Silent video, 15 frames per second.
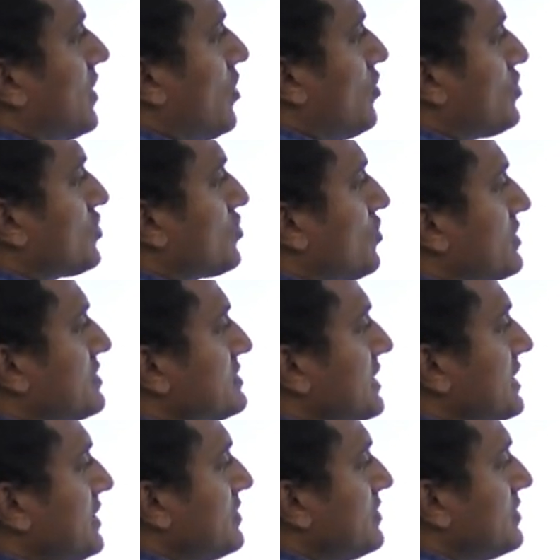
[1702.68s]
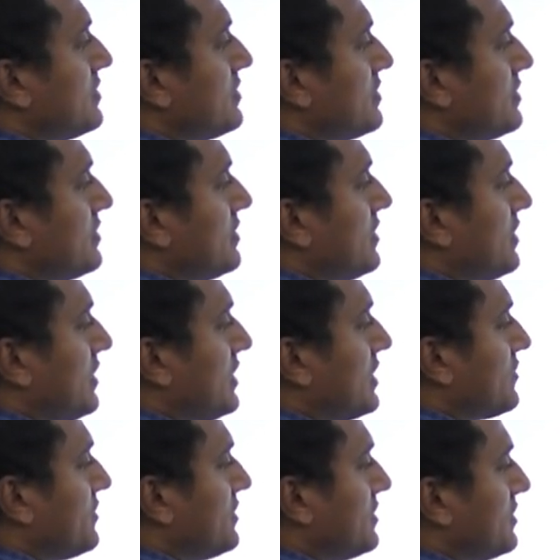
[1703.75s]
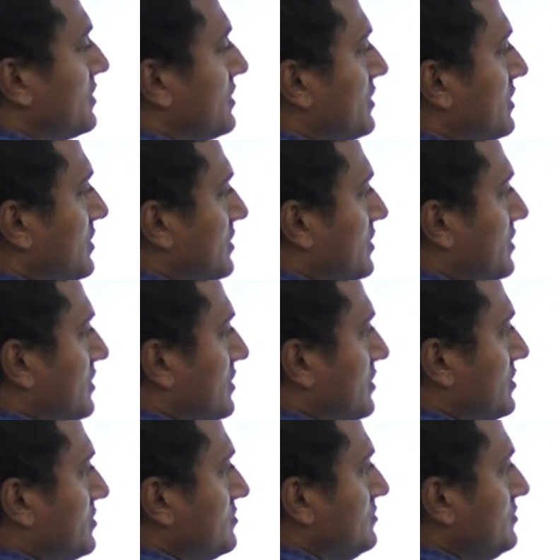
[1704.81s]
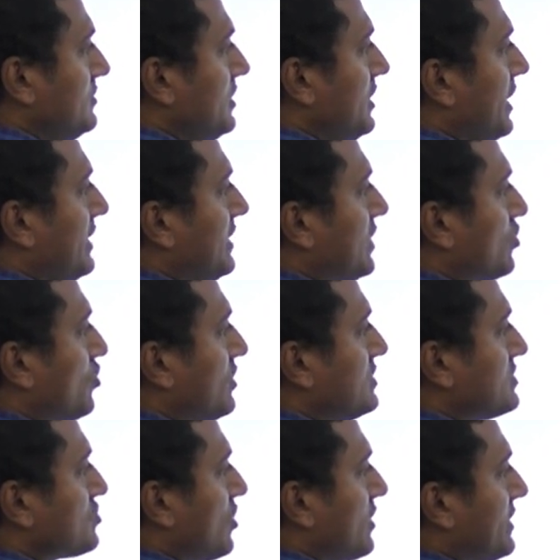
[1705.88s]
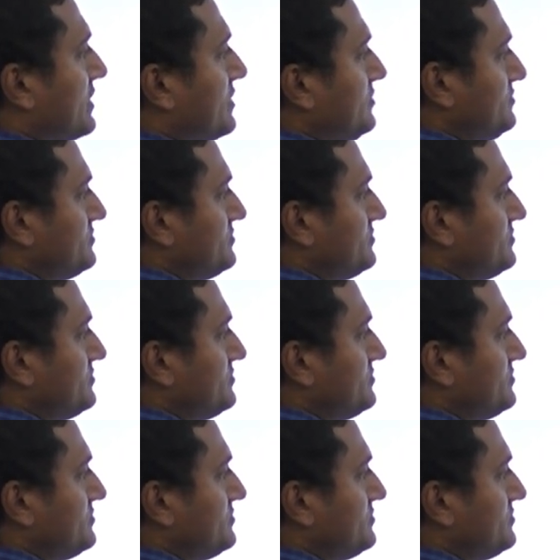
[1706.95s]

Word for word: Outer core is a liquid. Inner core is solid.